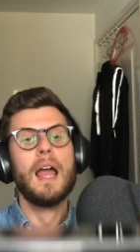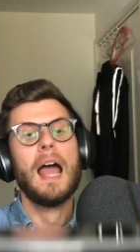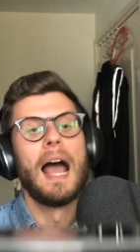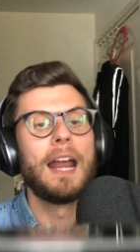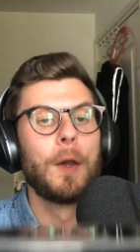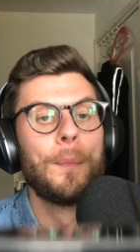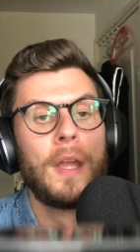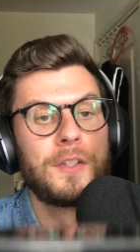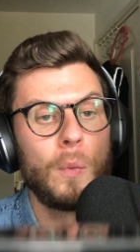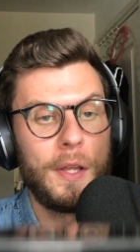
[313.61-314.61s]
Anywho,
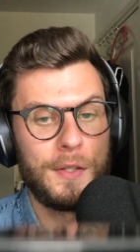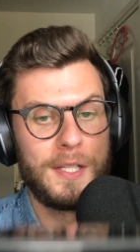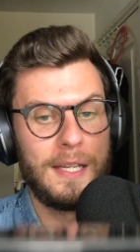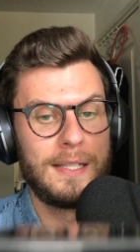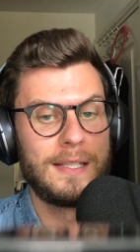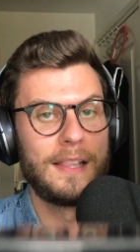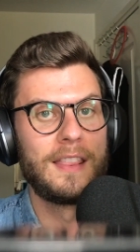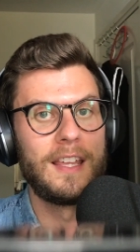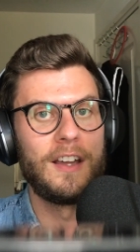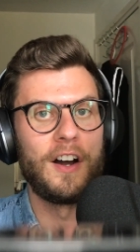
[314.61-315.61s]
so what you'll see is that
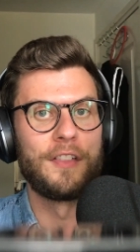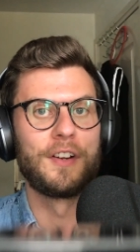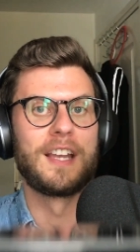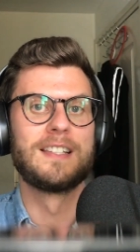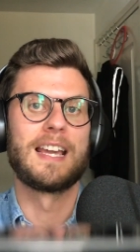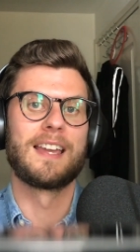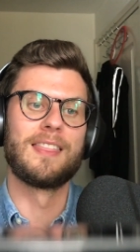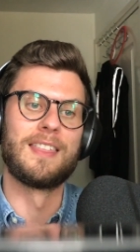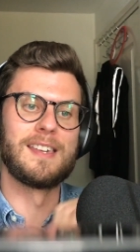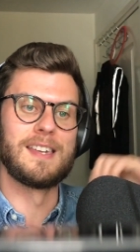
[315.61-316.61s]
the author can take
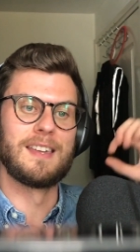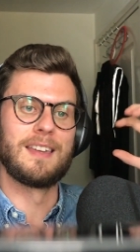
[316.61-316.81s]
the